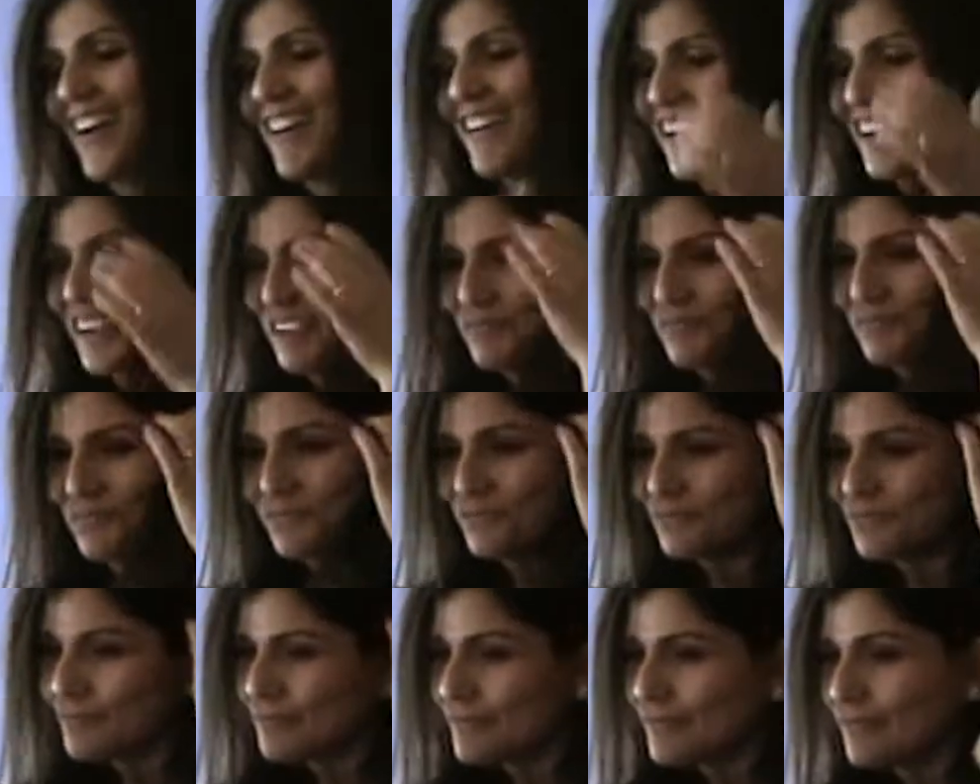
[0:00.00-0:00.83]
All right.
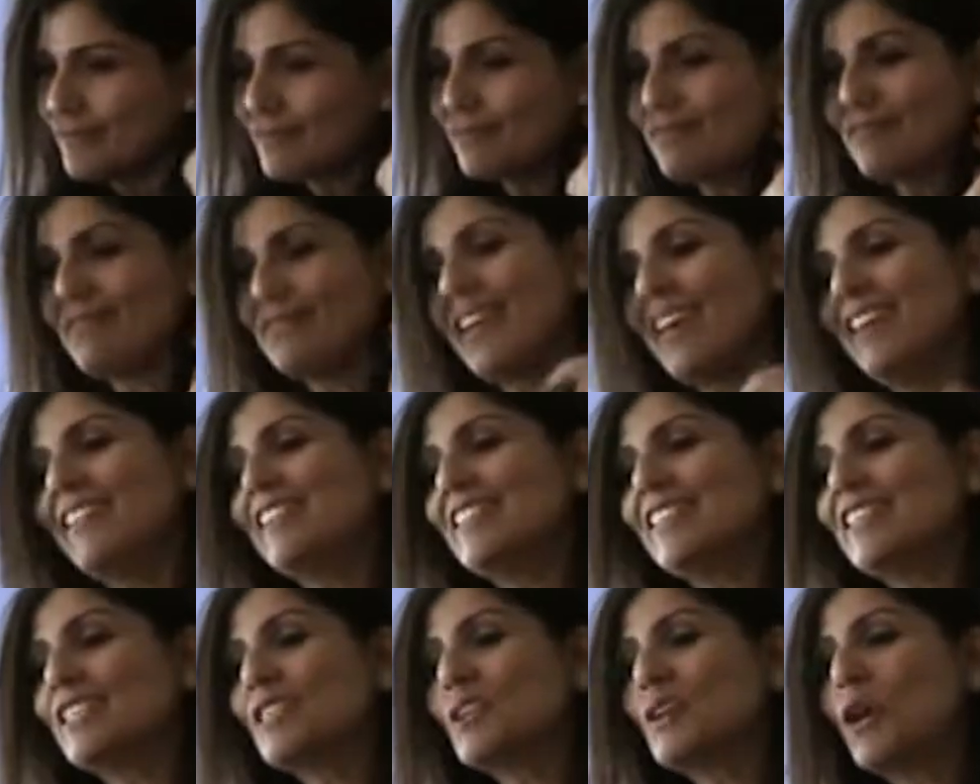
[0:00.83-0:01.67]

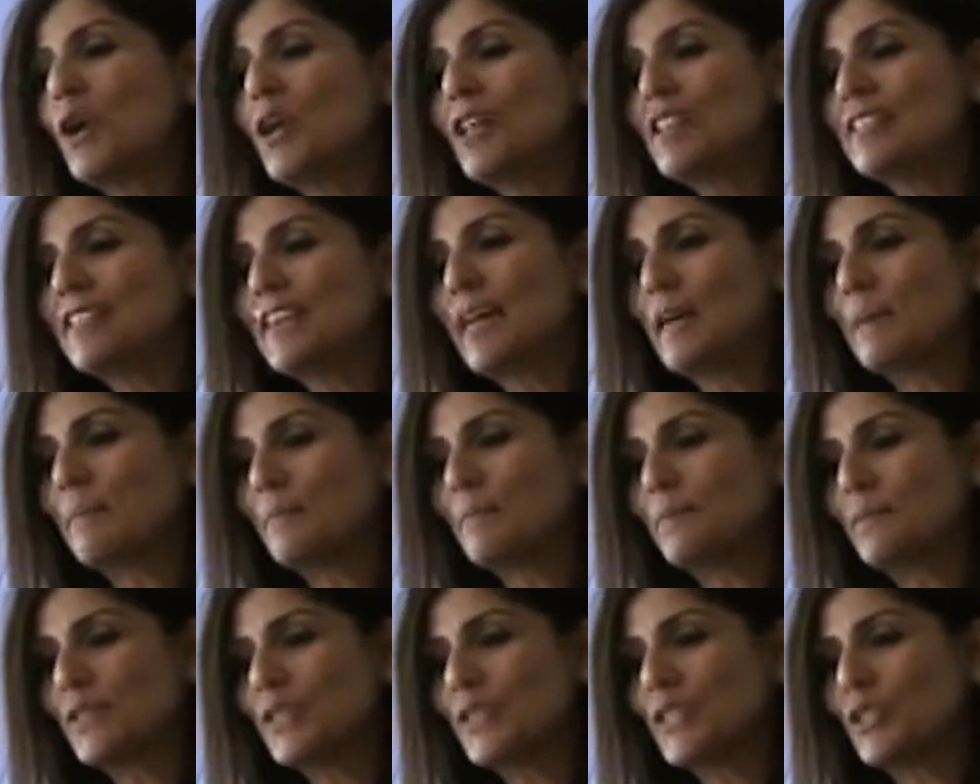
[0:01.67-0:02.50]
This is called
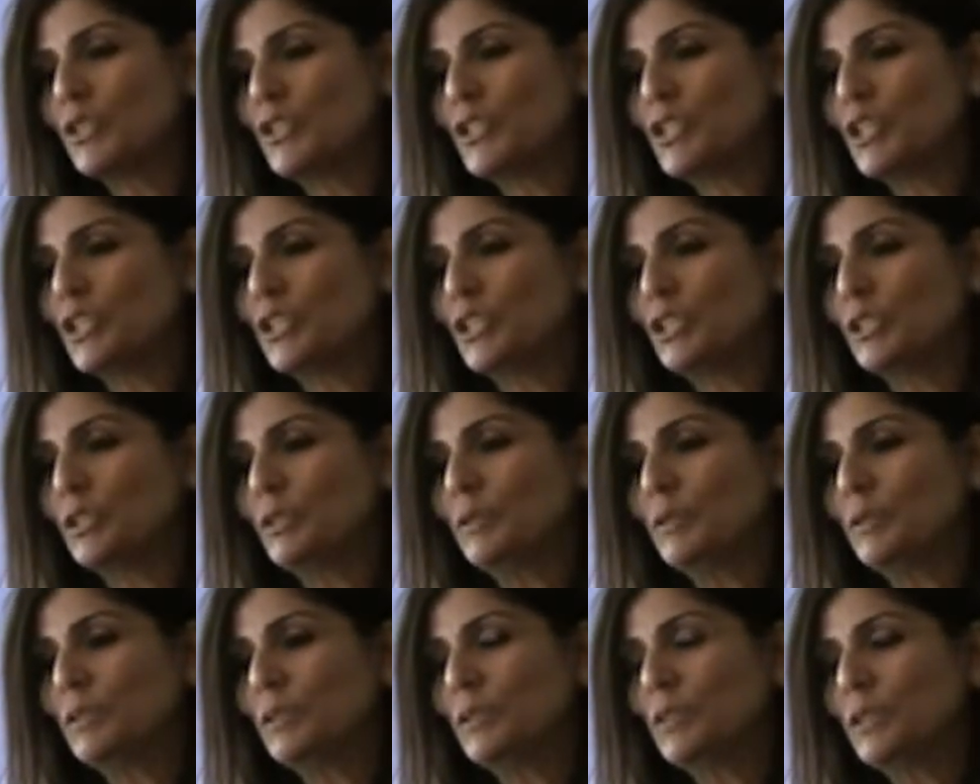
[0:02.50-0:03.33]
Surgical
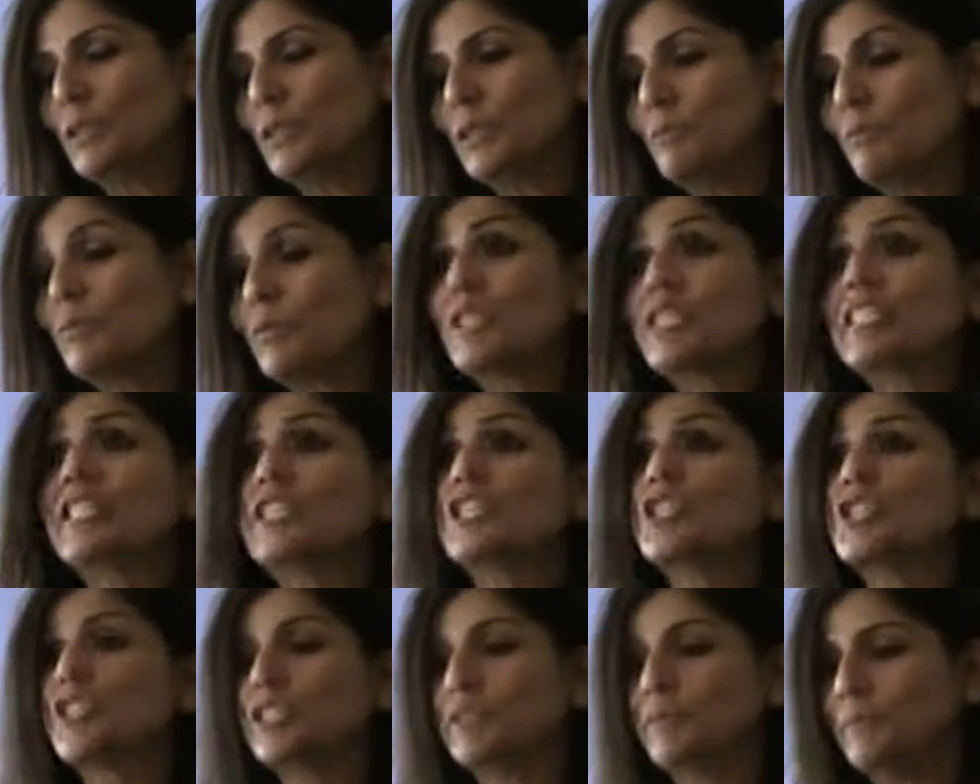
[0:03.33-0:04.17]

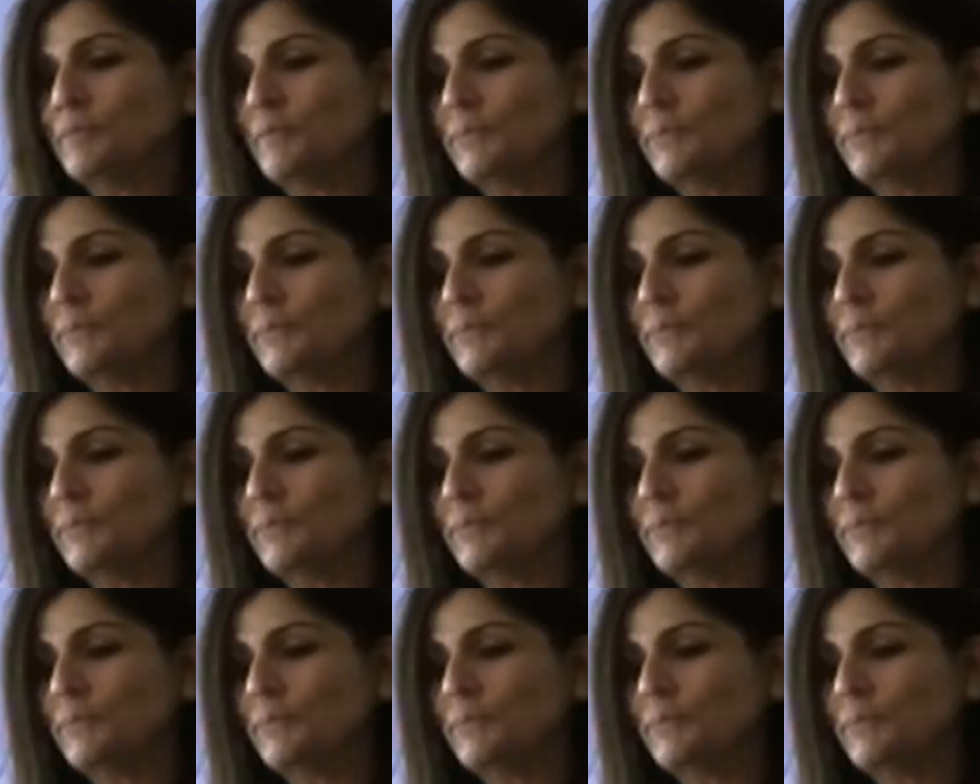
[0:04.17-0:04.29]
Precision.